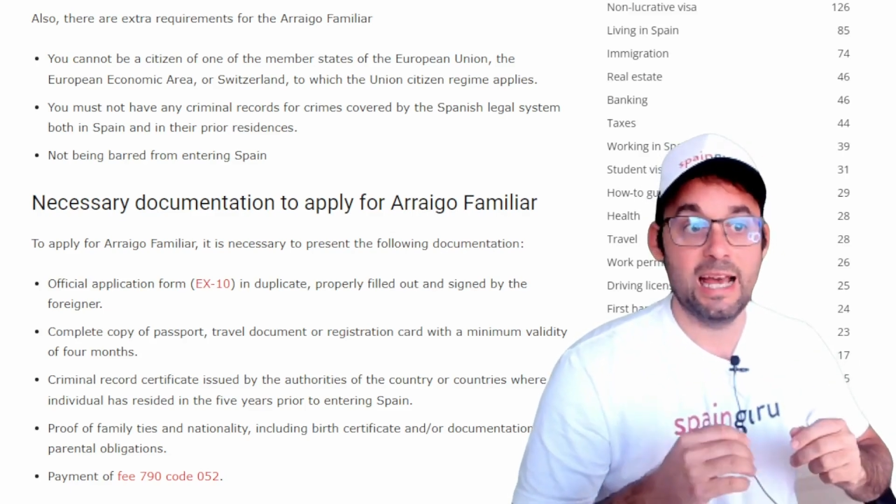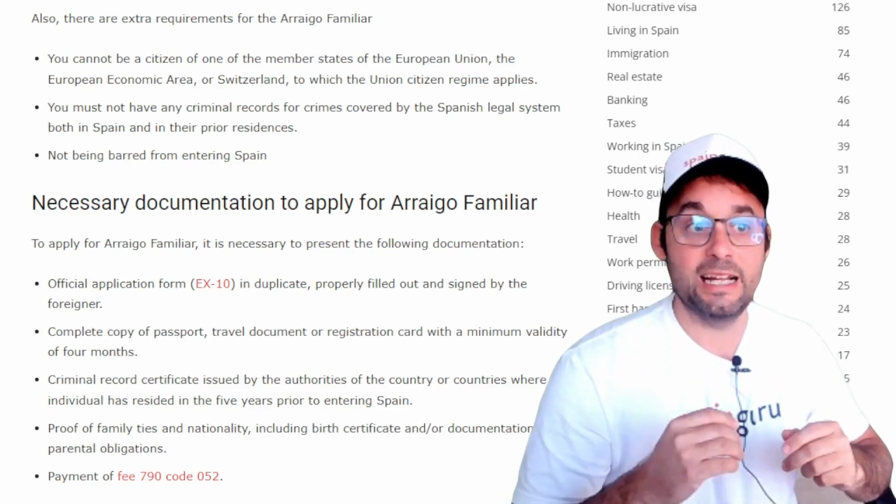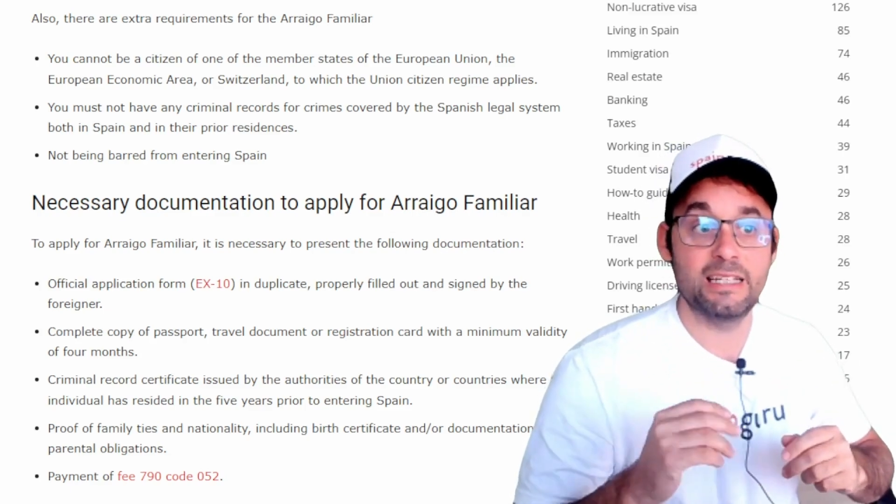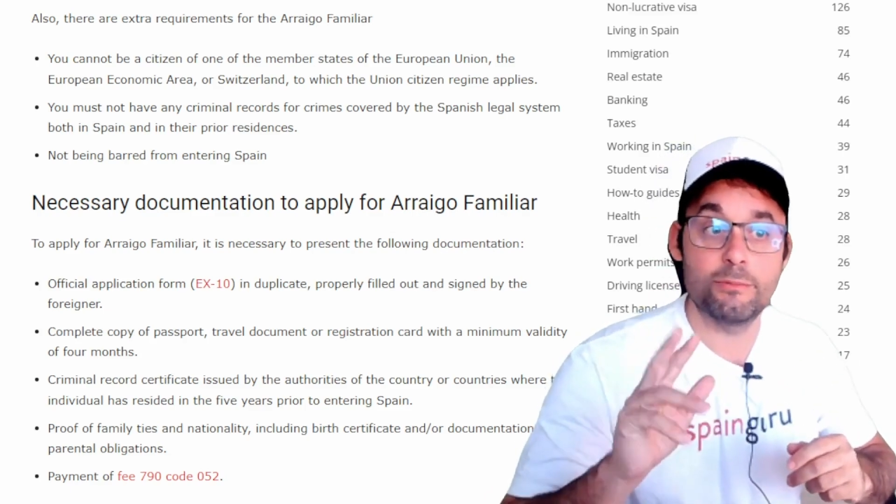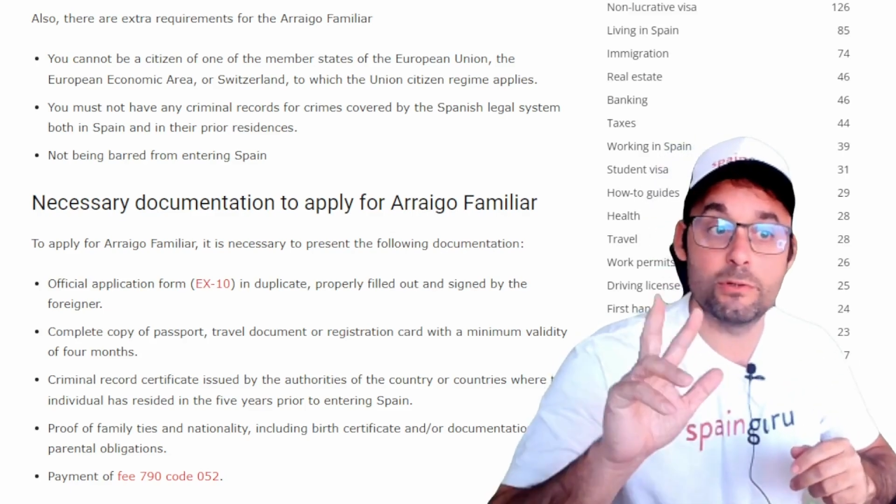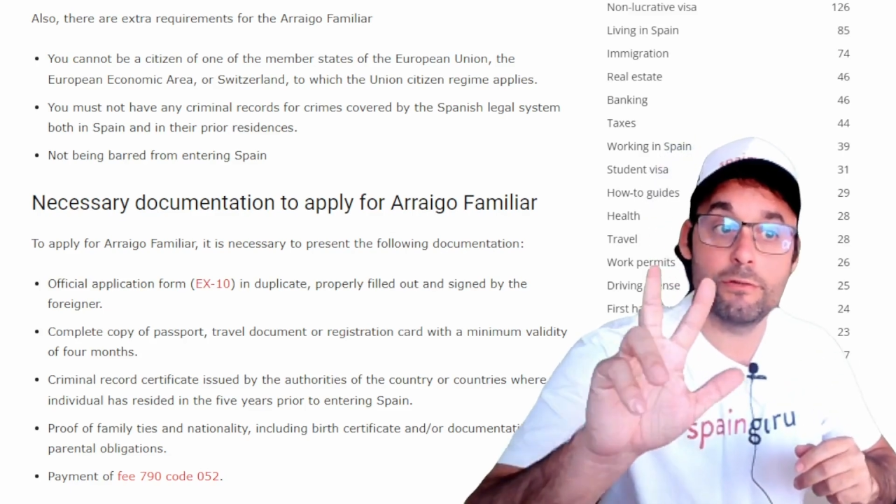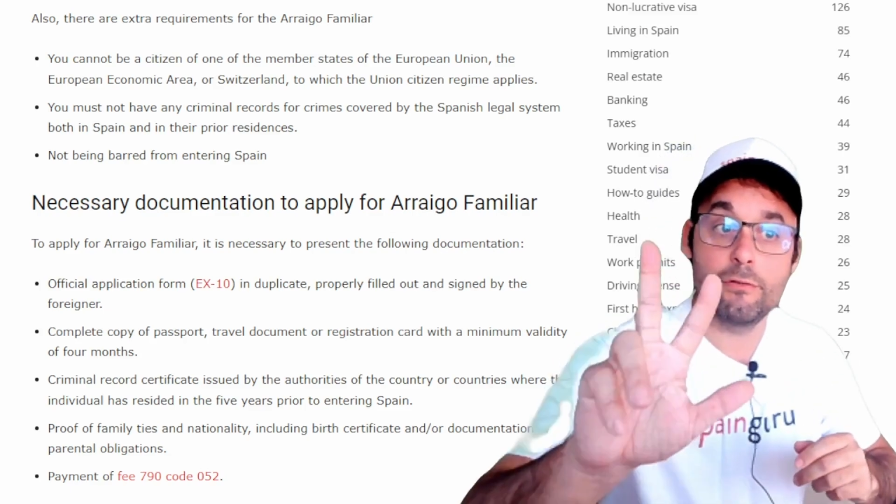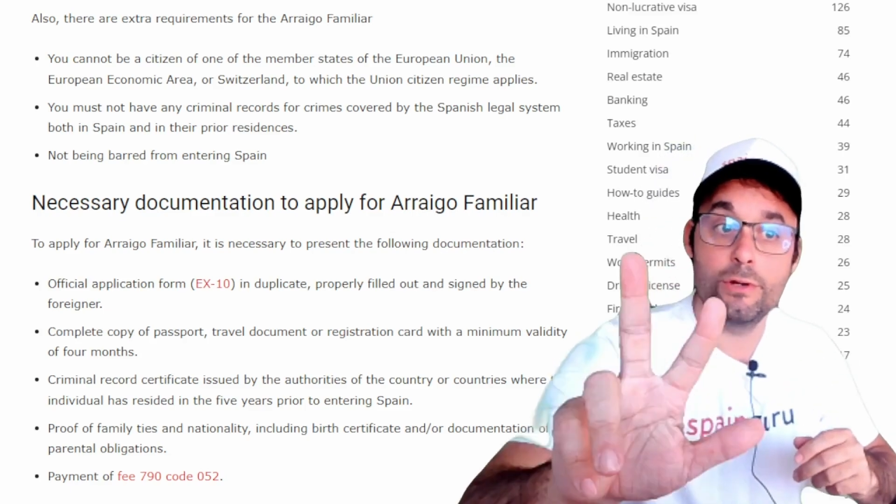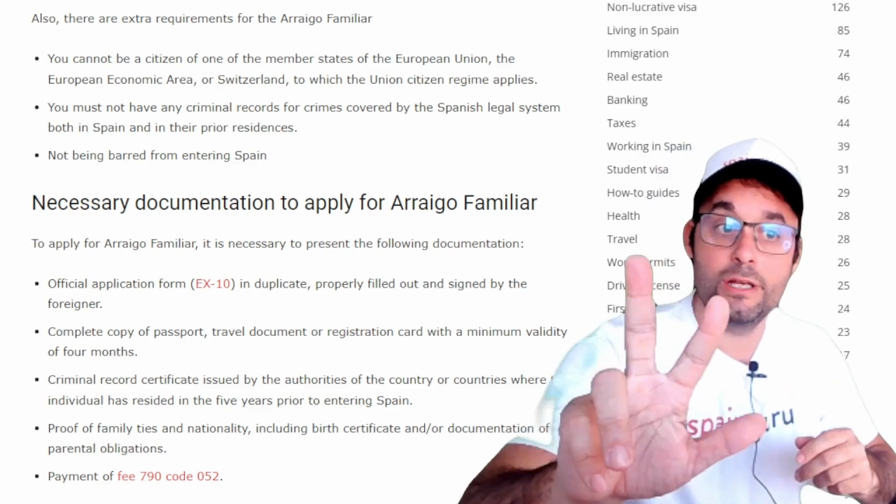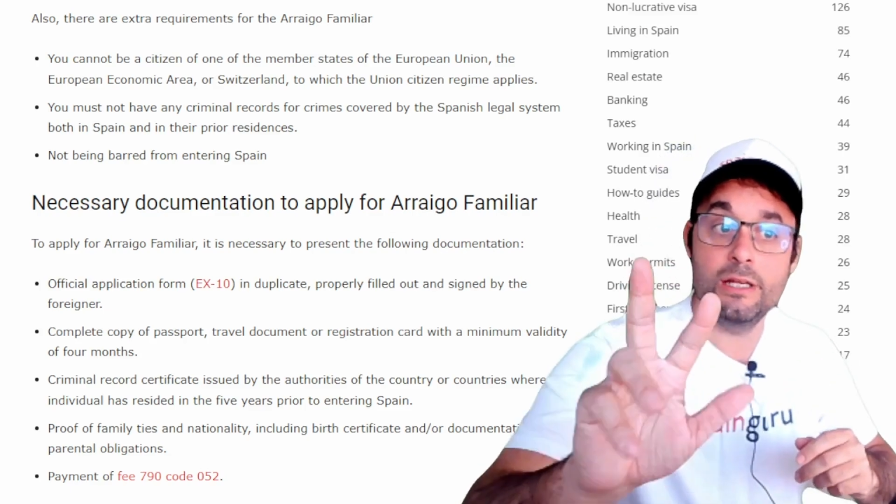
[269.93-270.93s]
And number
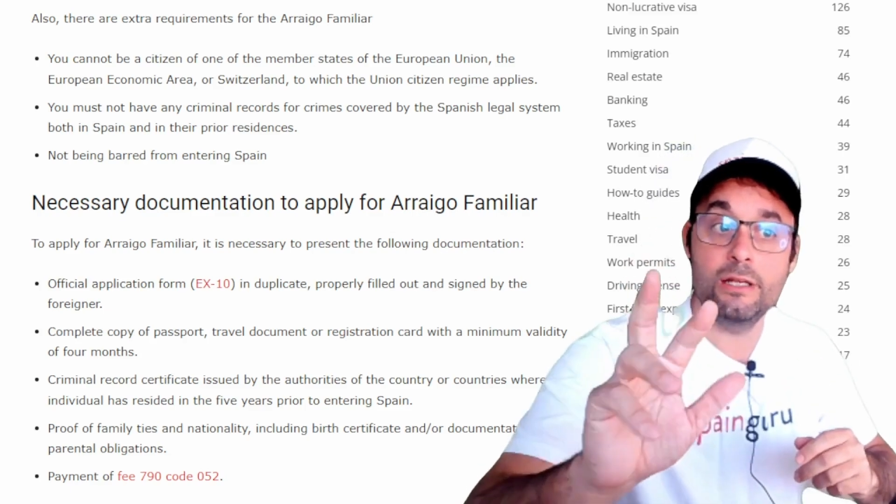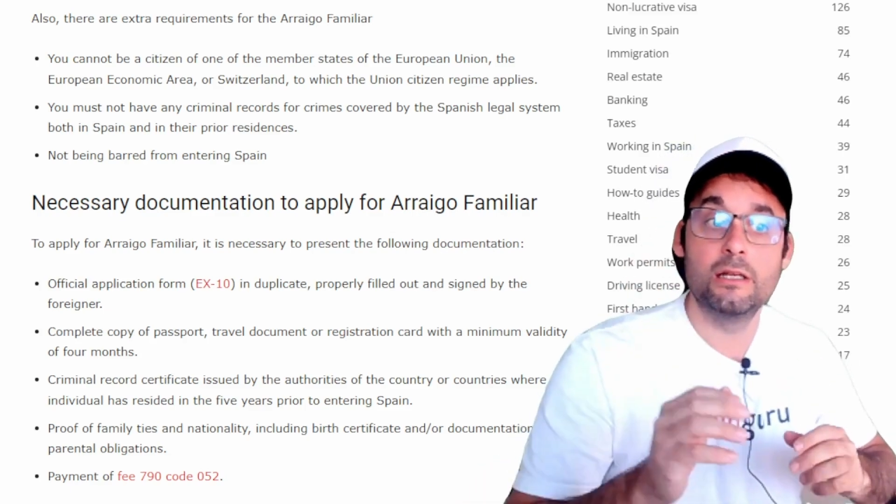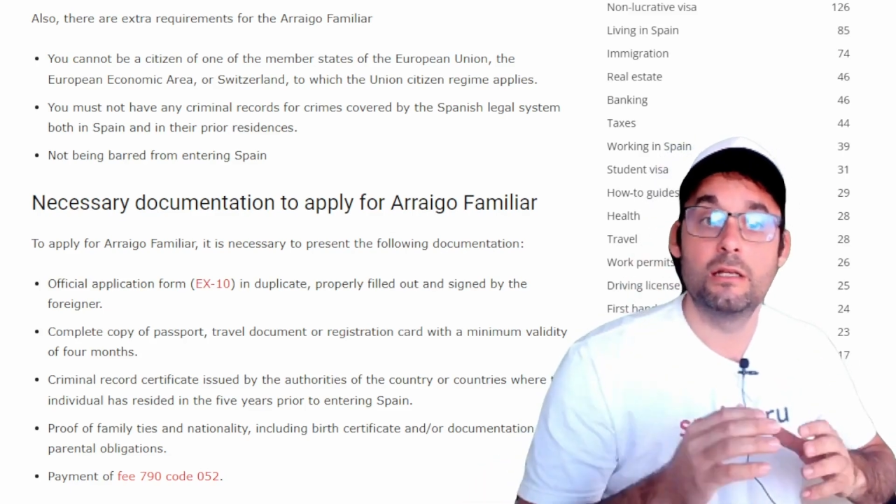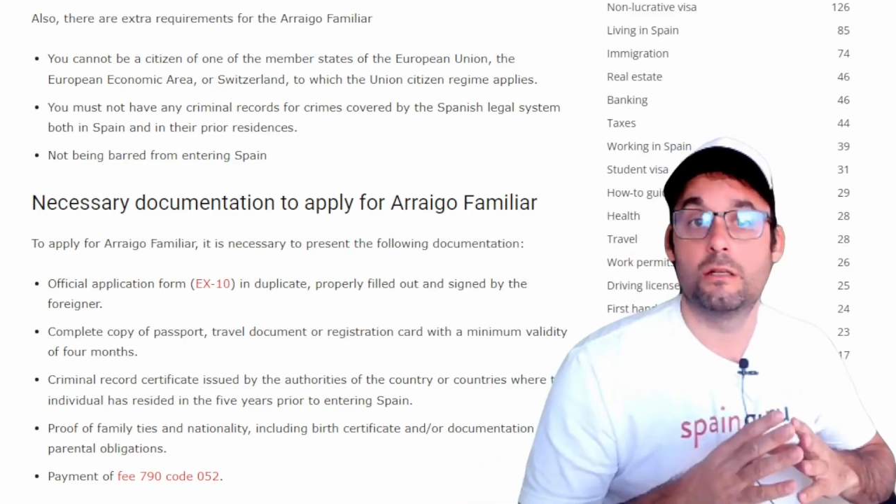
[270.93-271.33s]
3,